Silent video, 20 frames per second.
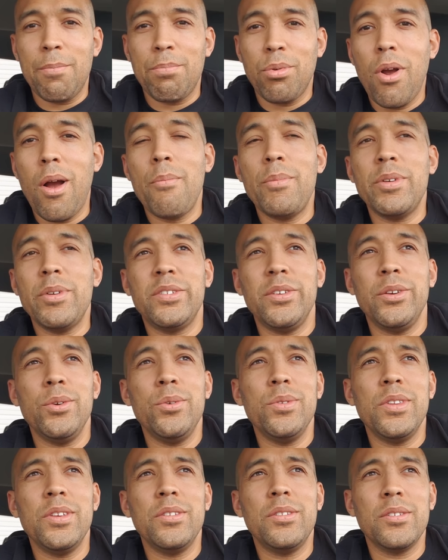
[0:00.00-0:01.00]
I promise
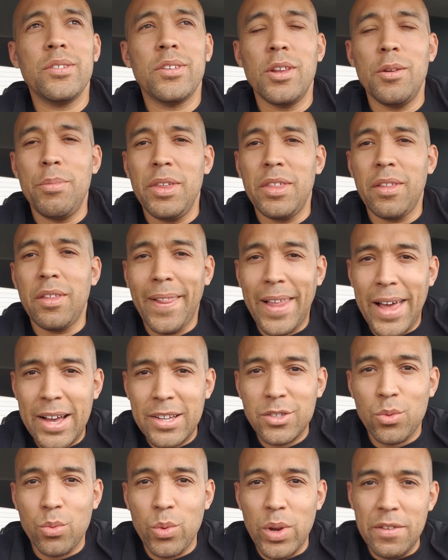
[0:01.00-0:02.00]
you this is going to be the
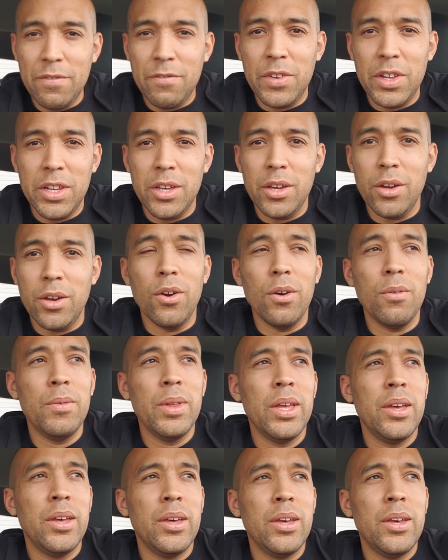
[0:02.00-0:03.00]
last red video
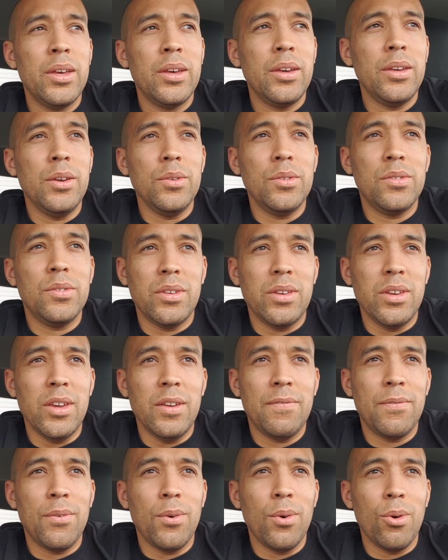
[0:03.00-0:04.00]
you
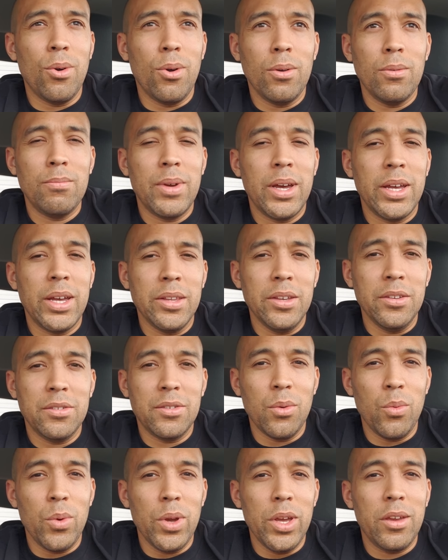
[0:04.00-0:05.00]
see for at
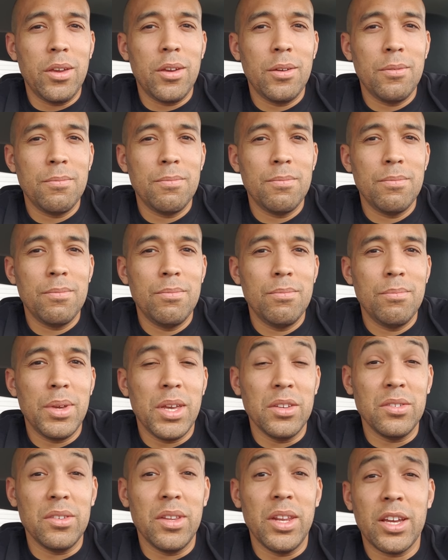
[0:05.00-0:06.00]
least a week,
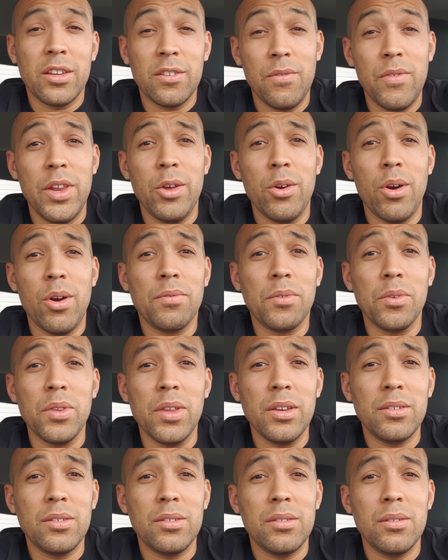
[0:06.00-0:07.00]
because the next video is
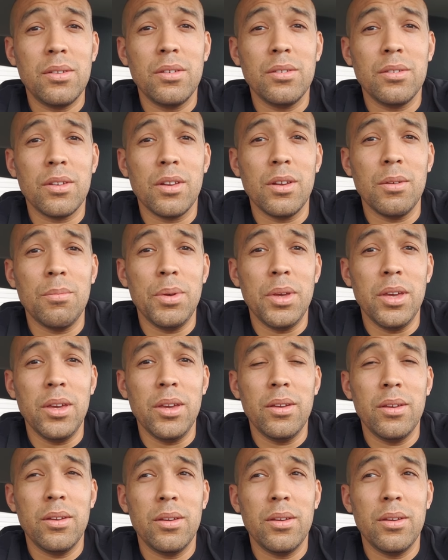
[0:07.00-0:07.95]
going to be a